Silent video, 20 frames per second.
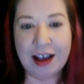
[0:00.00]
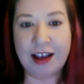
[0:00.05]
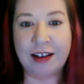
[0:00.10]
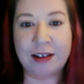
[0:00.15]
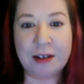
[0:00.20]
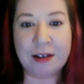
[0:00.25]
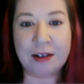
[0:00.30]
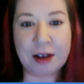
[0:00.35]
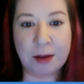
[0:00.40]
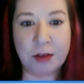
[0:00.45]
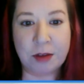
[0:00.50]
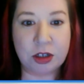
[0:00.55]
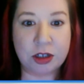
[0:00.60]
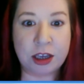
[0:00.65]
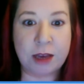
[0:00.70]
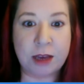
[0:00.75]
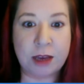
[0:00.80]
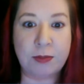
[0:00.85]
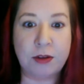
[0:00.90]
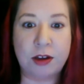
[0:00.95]
I'm going to just
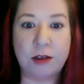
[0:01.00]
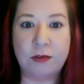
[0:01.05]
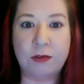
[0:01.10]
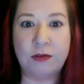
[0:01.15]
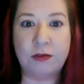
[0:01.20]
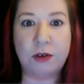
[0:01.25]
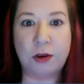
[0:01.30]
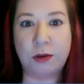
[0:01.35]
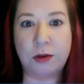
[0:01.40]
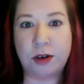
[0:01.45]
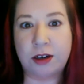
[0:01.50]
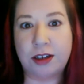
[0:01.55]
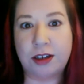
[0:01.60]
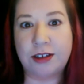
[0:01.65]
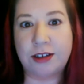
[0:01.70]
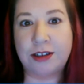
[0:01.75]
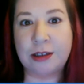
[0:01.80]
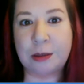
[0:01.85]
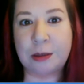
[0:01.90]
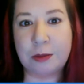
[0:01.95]
keep looking forward
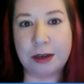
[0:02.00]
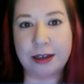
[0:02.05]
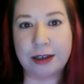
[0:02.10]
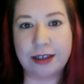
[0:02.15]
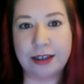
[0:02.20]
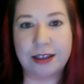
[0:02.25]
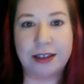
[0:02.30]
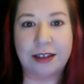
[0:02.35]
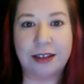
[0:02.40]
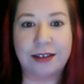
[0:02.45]
into space.